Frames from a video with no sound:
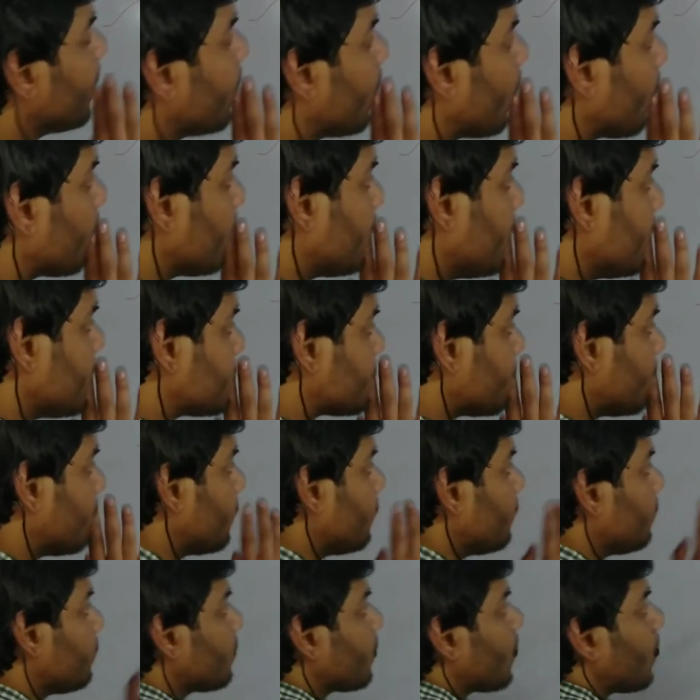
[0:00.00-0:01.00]
elongation?
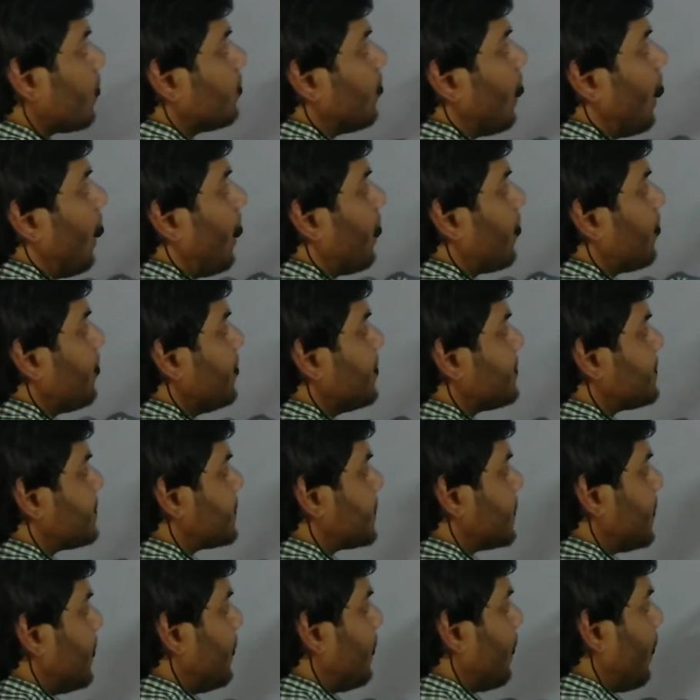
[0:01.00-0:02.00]
The RNA
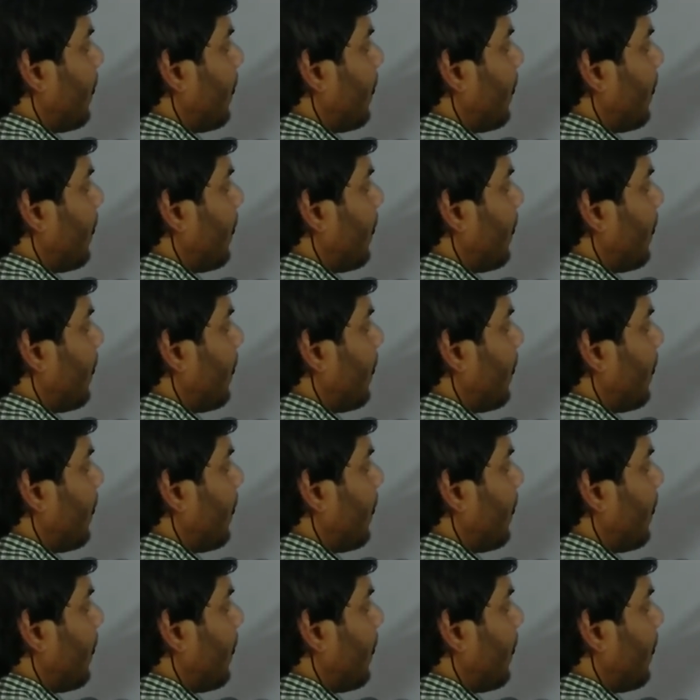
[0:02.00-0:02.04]
strand